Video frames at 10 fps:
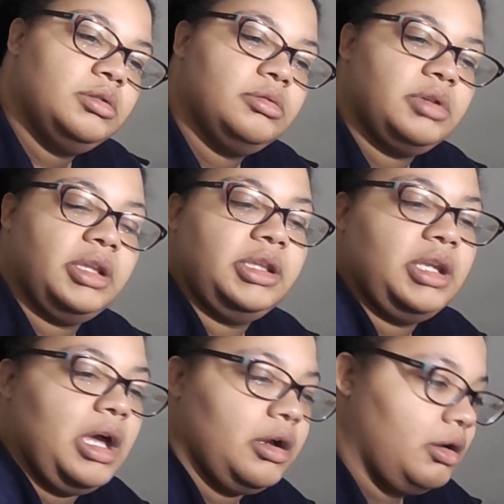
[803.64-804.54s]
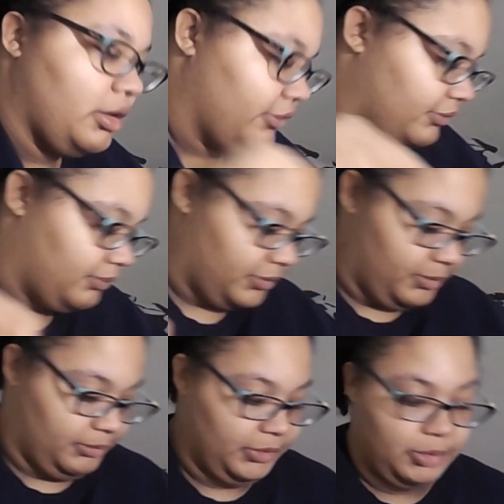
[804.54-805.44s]
Like the knockoff from
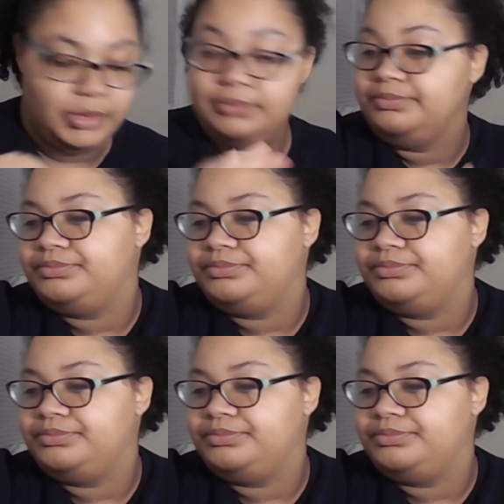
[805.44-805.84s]
the real one,